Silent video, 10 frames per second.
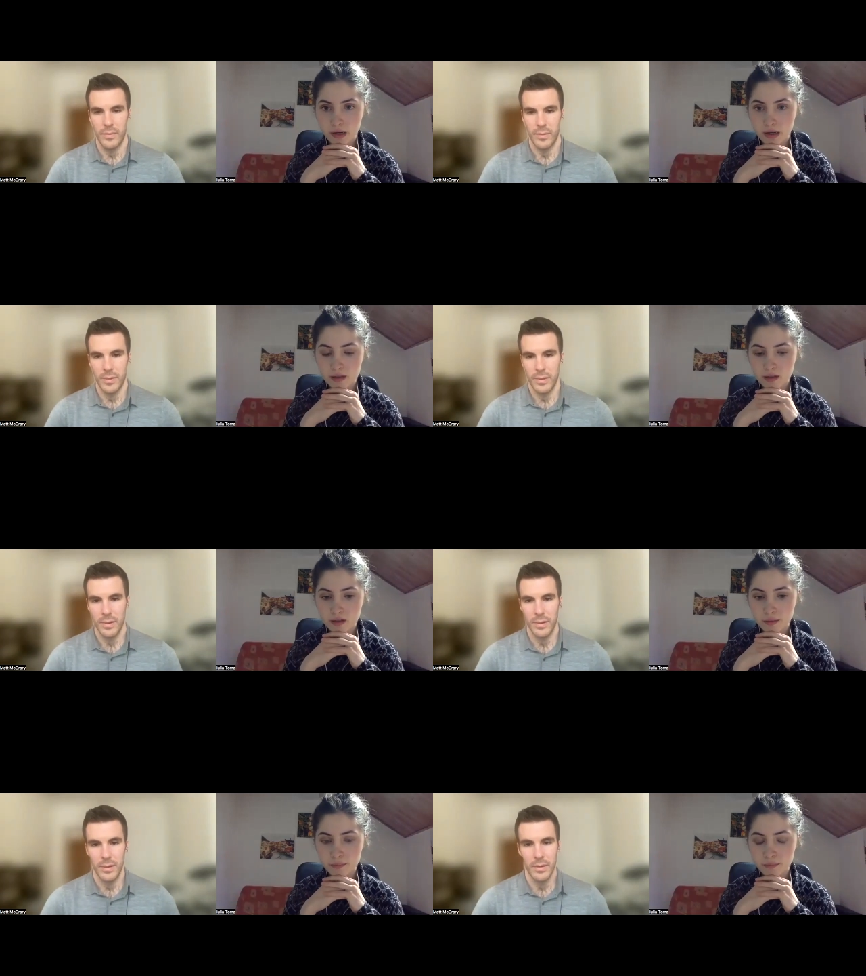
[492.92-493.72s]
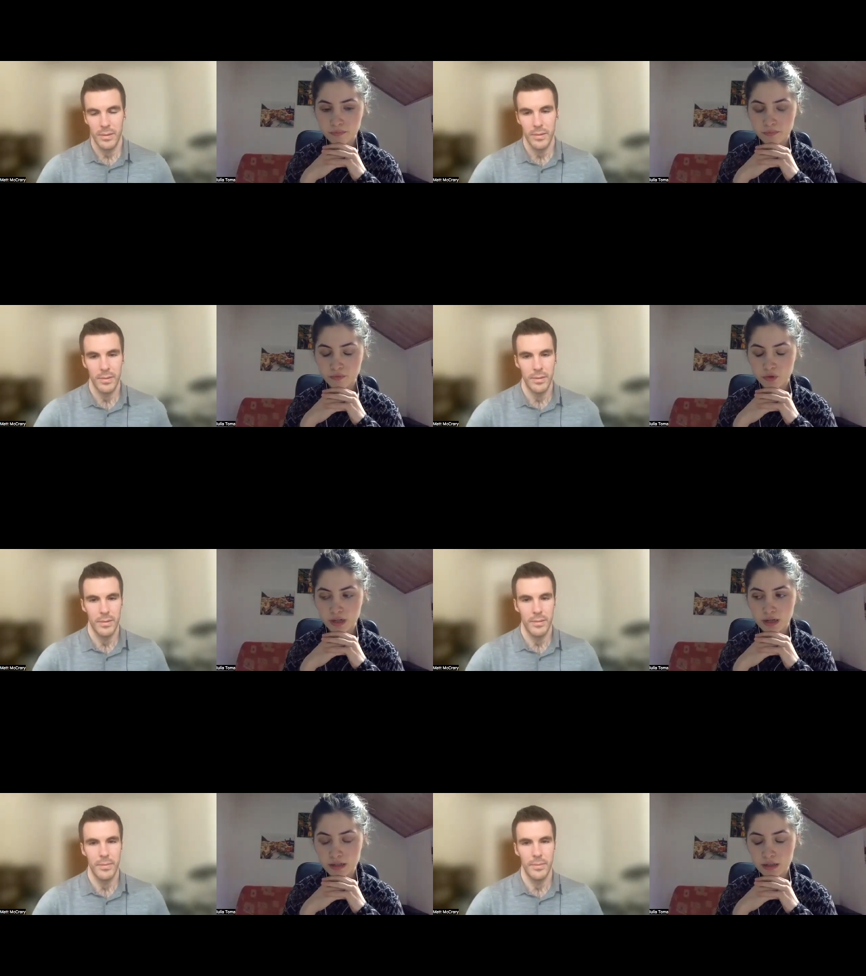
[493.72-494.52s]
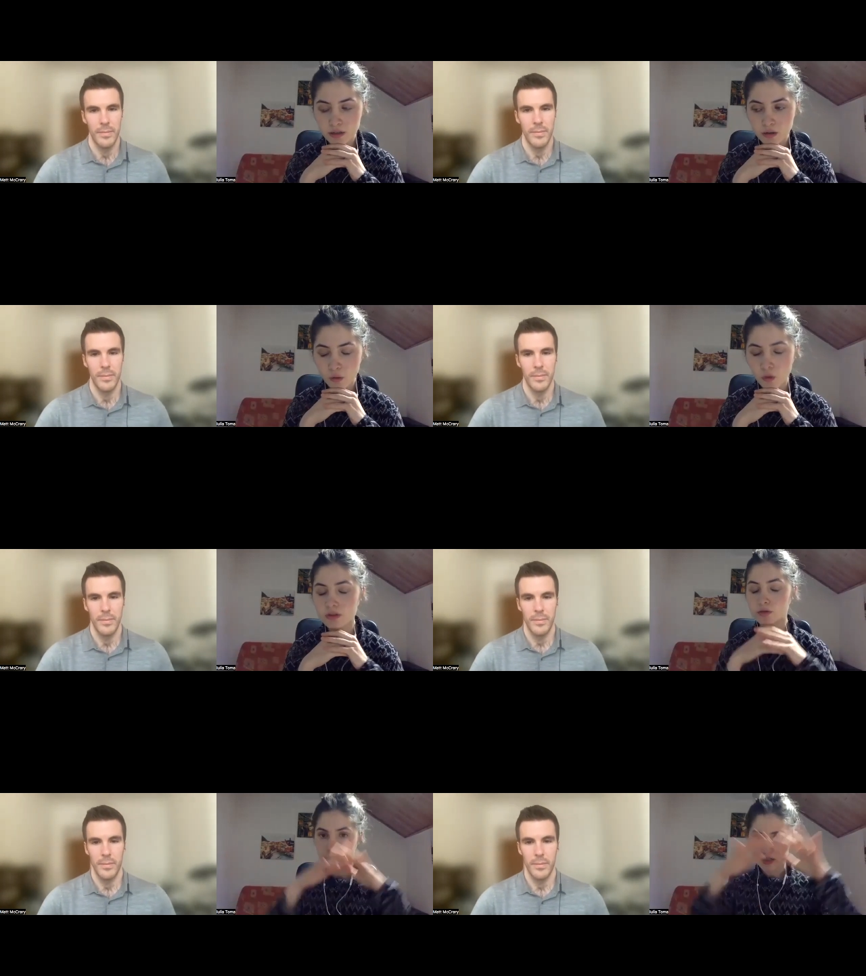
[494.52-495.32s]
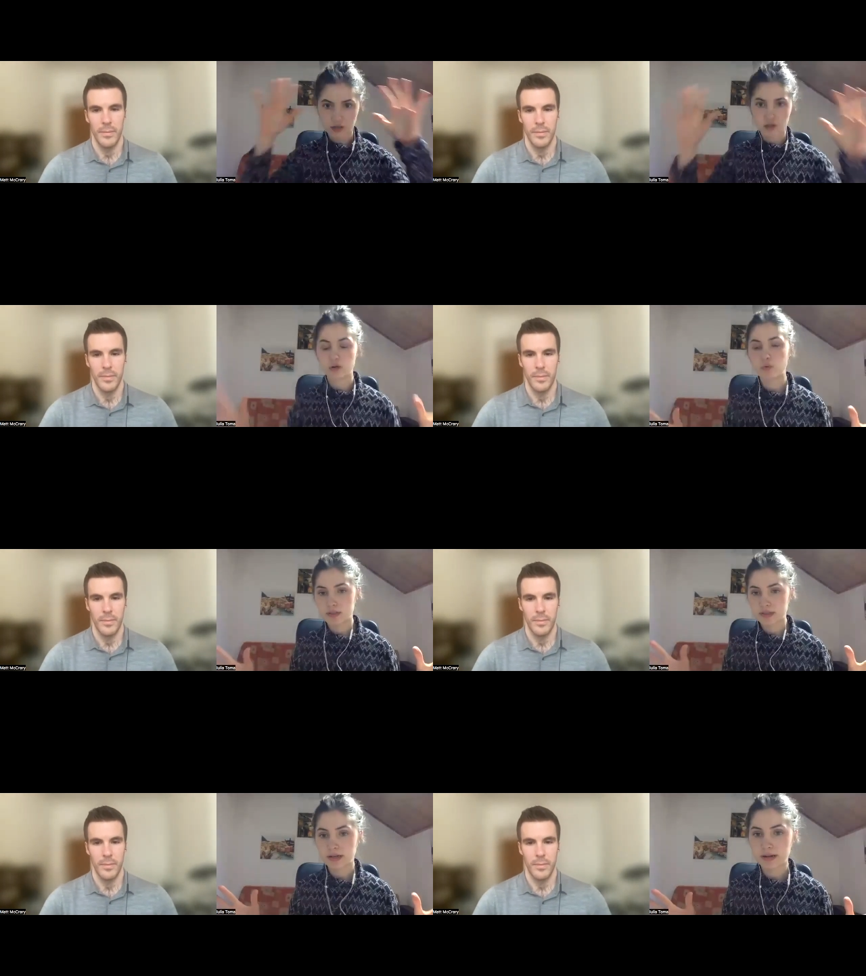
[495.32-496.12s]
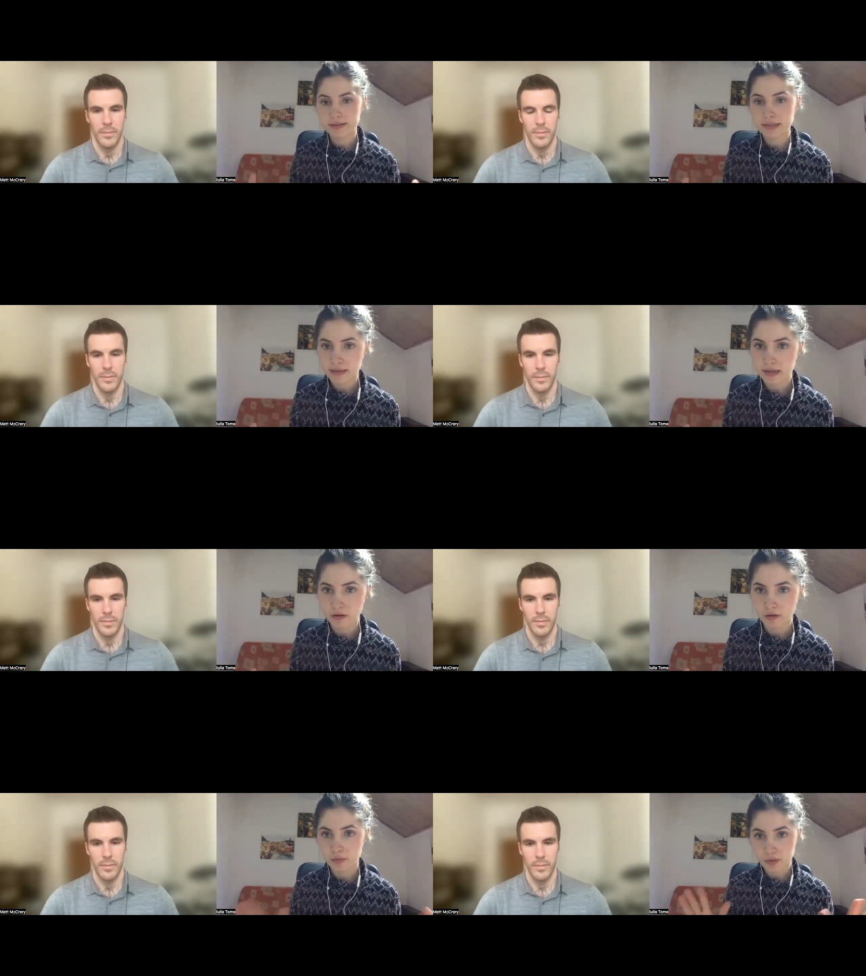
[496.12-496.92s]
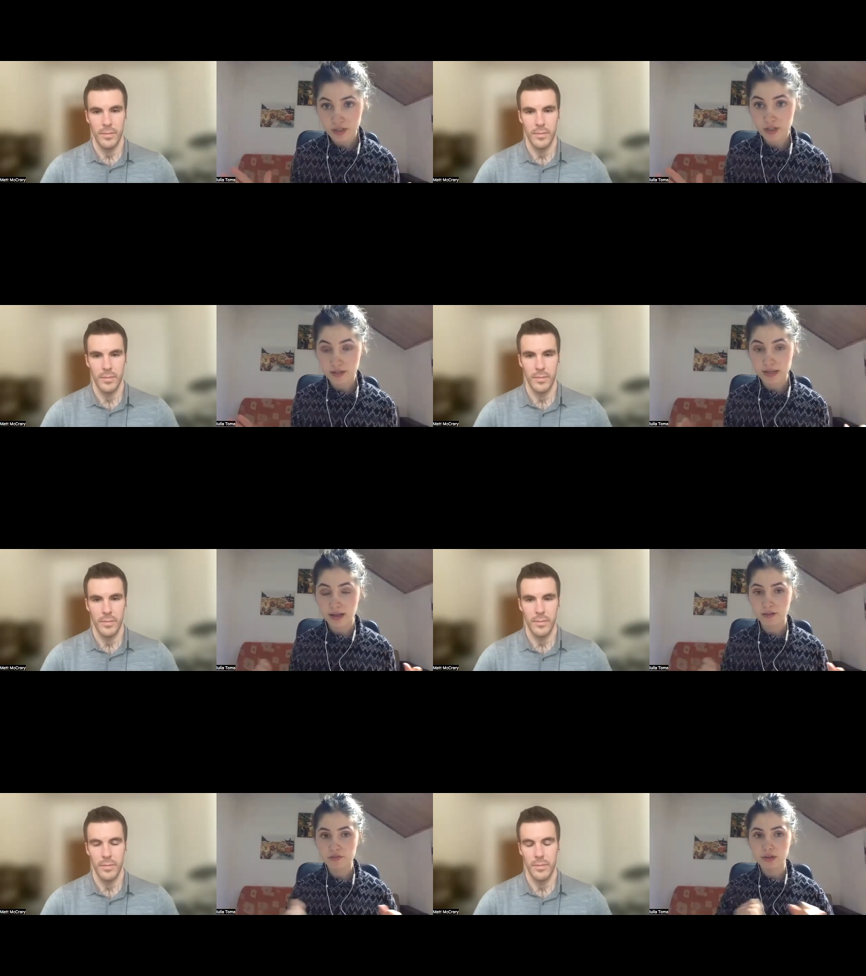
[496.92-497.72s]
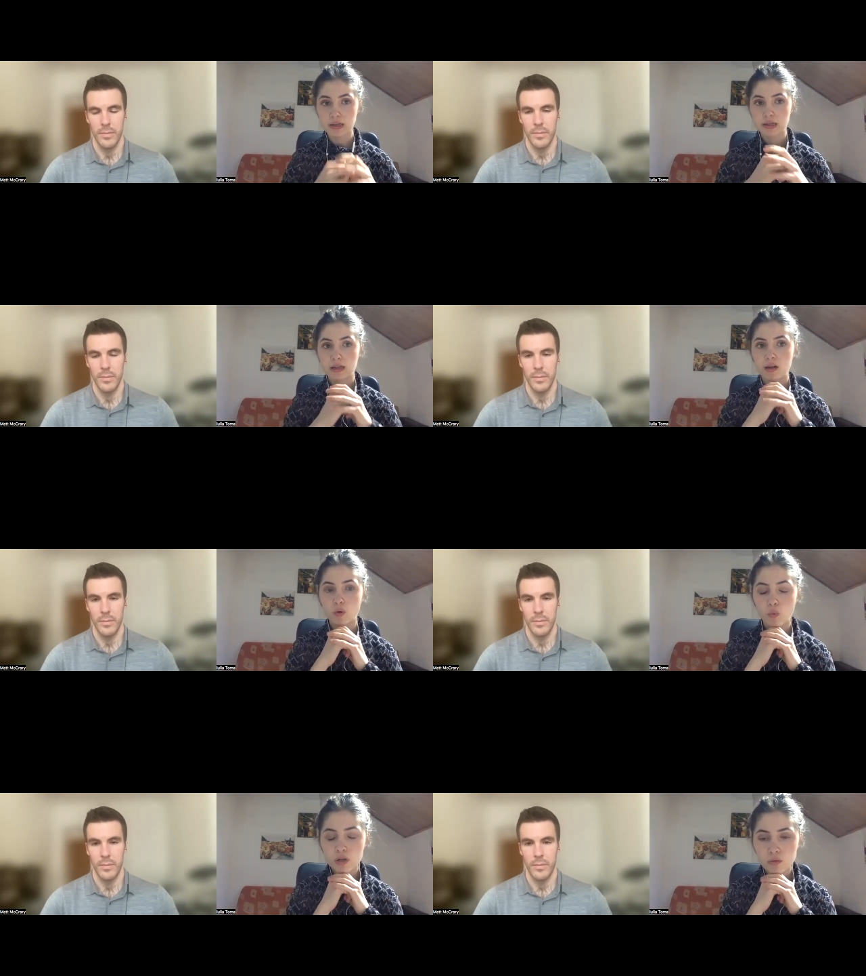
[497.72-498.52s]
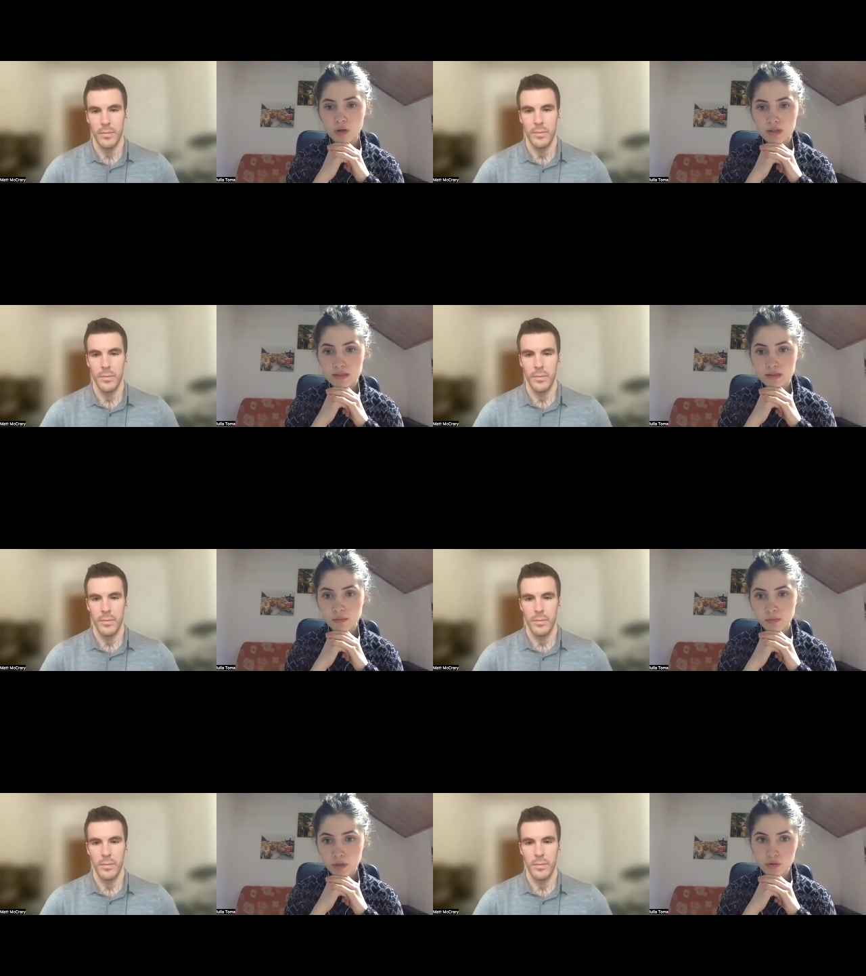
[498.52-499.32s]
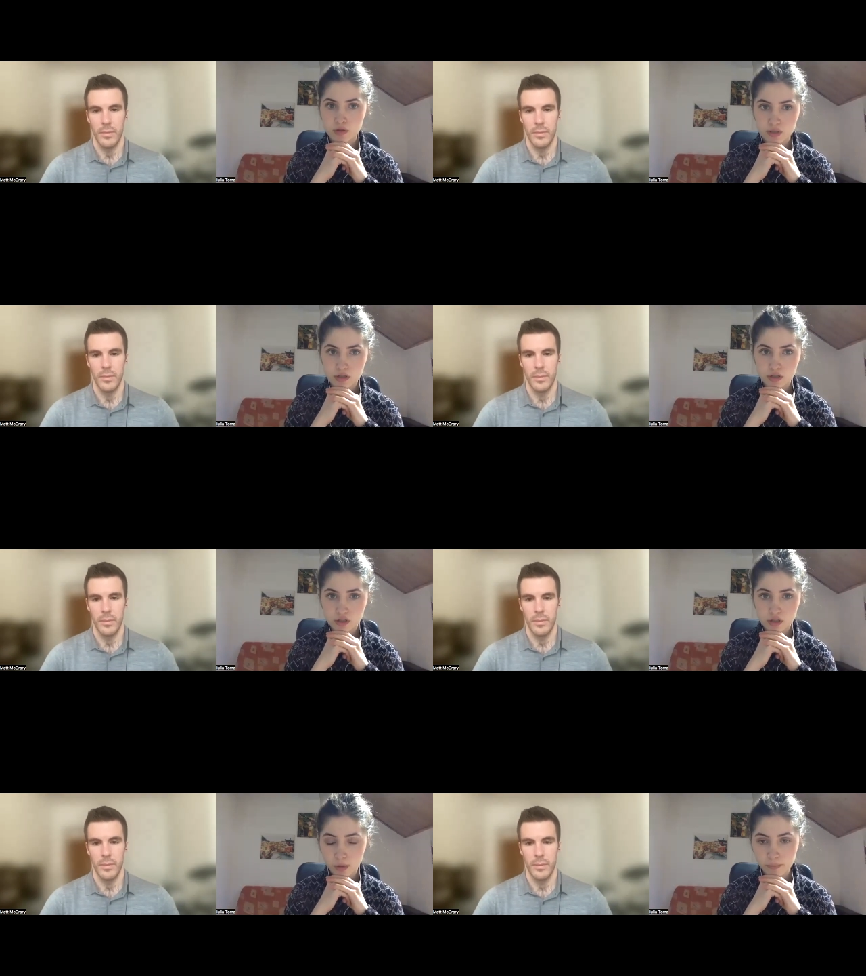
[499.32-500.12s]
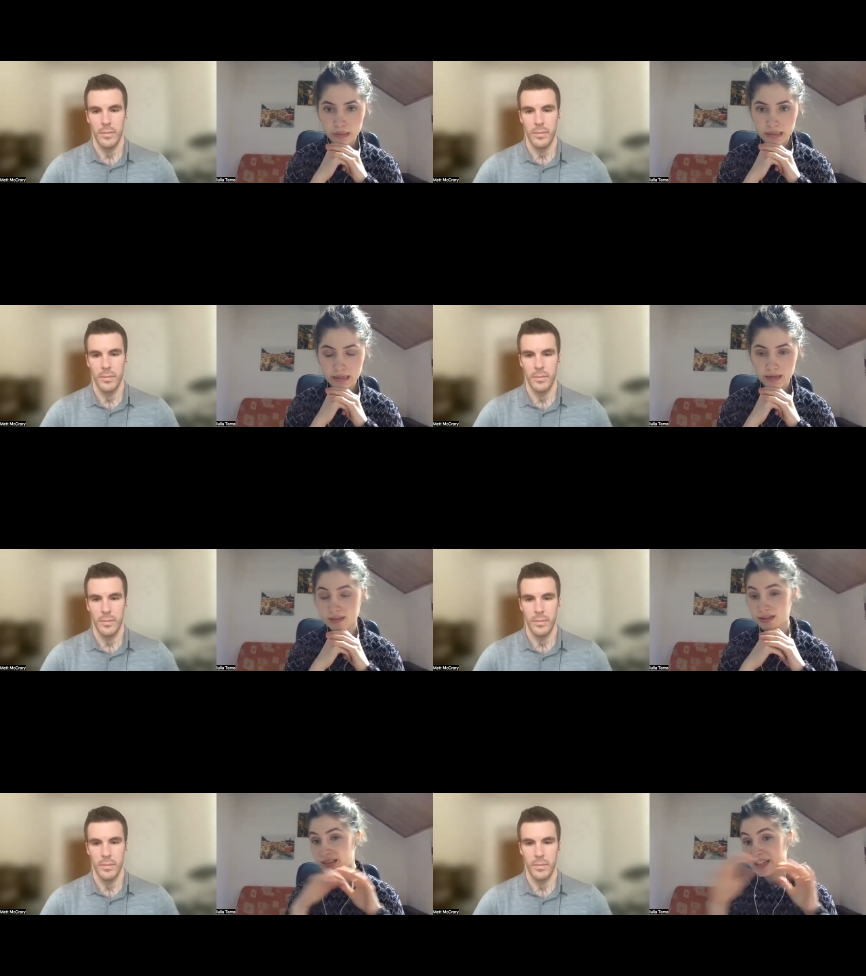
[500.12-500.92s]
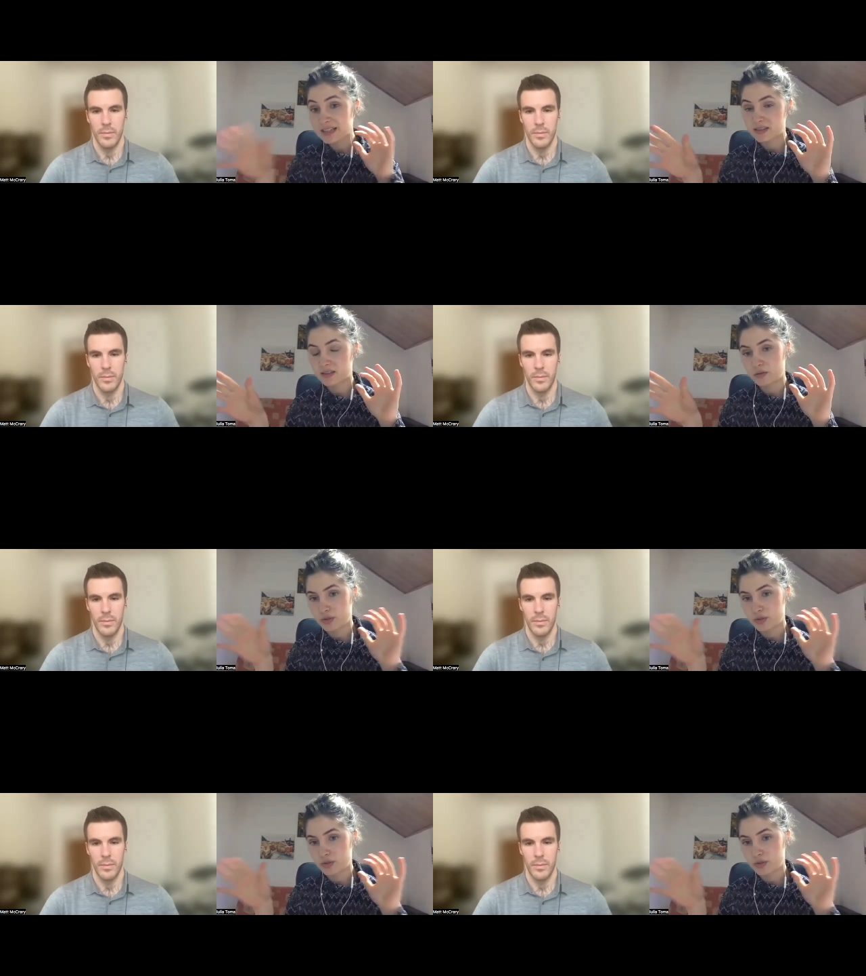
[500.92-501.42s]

Speaker 1: but um, regarding all the research was done until now on musician health, what was the most research topic and the least